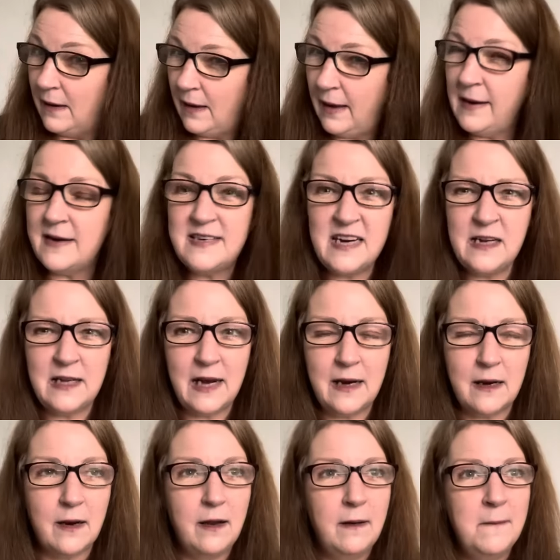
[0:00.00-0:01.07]
And I did
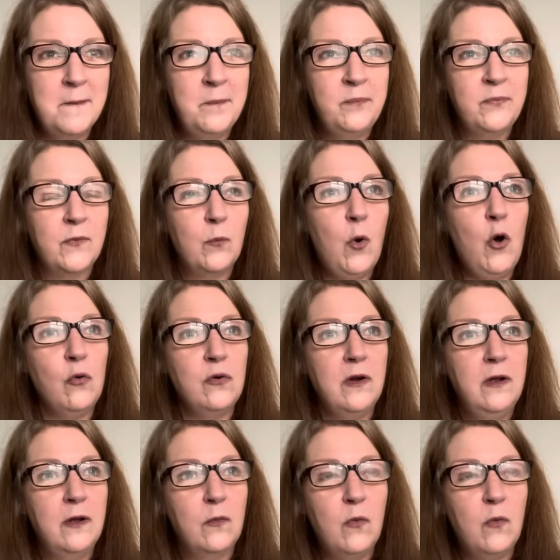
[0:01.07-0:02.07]
think, one,